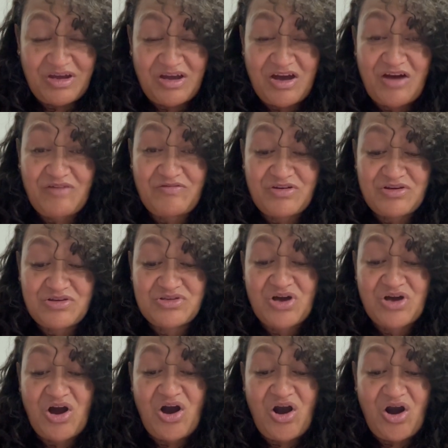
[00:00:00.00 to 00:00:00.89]
covers
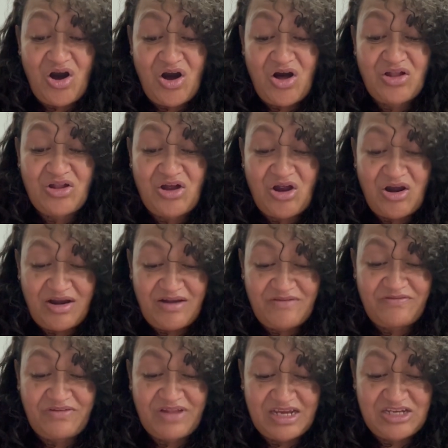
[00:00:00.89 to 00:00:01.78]
all our
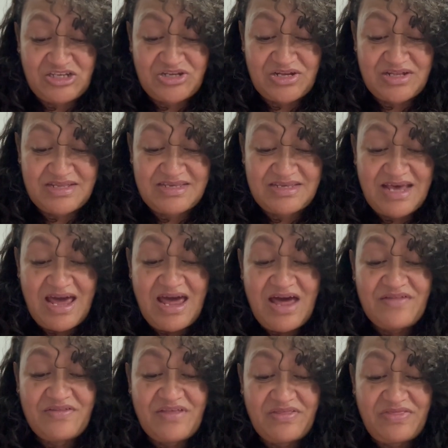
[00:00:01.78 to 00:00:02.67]
afflictions,
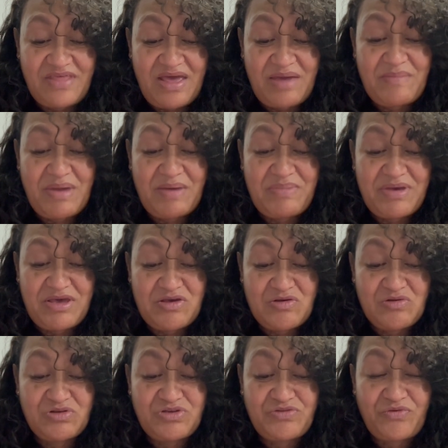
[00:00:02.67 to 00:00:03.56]
that they may be
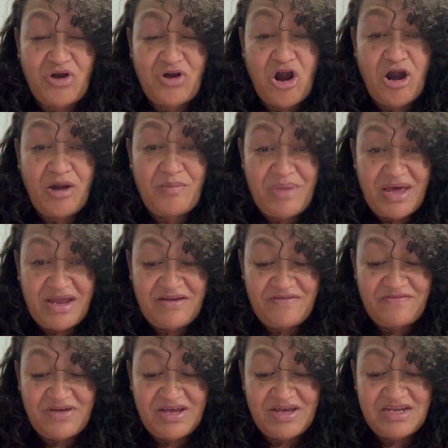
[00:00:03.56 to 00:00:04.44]
used for our
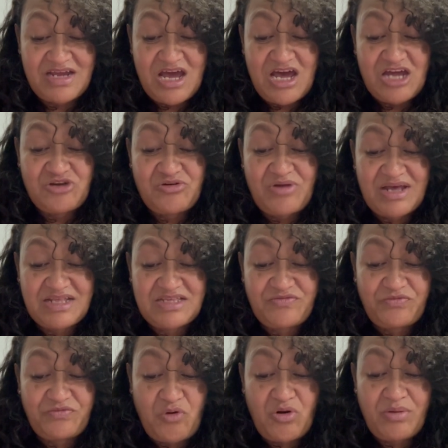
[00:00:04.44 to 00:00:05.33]
benefit,
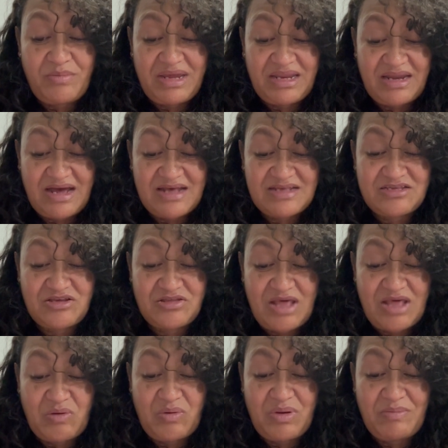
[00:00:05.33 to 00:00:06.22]
transforming us so
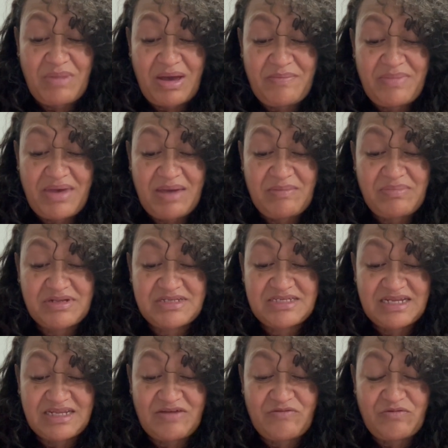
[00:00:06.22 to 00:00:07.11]
that we might be able
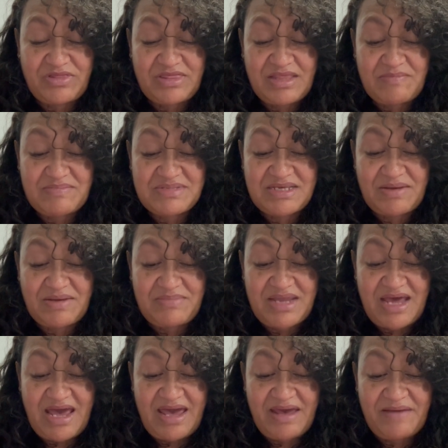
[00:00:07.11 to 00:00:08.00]
to live with them
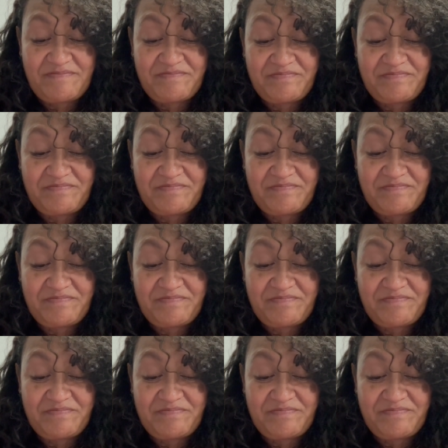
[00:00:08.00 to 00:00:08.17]
someday.